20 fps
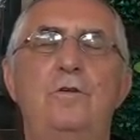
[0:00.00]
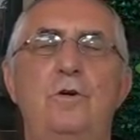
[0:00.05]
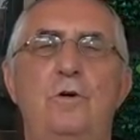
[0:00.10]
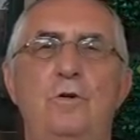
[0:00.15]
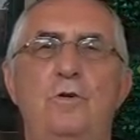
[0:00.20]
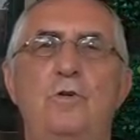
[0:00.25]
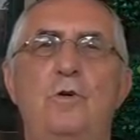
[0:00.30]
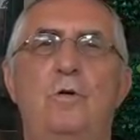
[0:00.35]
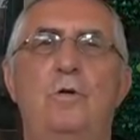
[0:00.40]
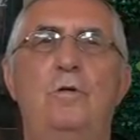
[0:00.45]

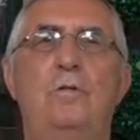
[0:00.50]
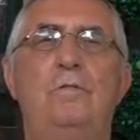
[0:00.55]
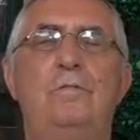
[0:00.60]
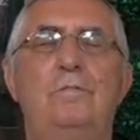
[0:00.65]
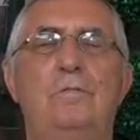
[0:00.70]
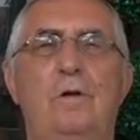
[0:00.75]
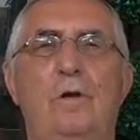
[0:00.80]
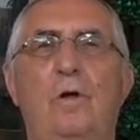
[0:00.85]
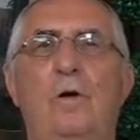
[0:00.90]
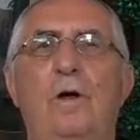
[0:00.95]
usual.
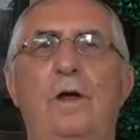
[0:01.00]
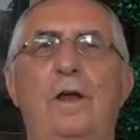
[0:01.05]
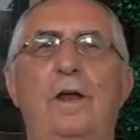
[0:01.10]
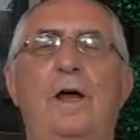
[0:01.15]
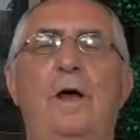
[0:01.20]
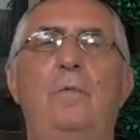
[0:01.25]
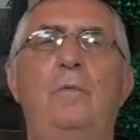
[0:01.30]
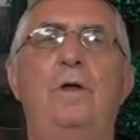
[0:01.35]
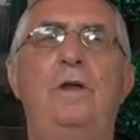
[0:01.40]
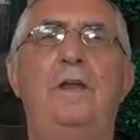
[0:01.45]
Gloria and
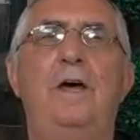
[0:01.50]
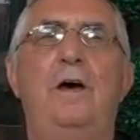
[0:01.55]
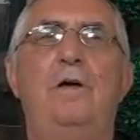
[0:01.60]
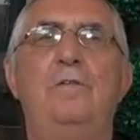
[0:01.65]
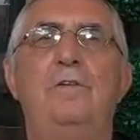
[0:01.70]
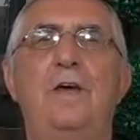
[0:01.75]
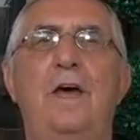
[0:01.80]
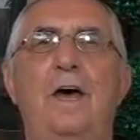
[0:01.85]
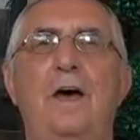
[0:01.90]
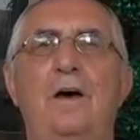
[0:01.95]
I went
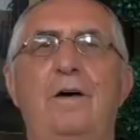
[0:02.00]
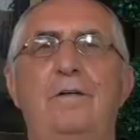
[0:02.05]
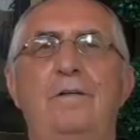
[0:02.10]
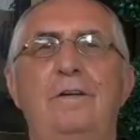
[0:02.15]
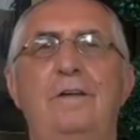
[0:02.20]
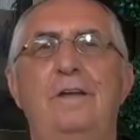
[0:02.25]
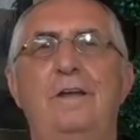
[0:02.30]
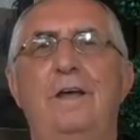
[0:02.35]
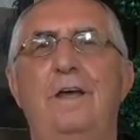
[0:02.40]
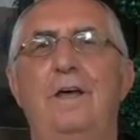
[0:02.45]
downtown.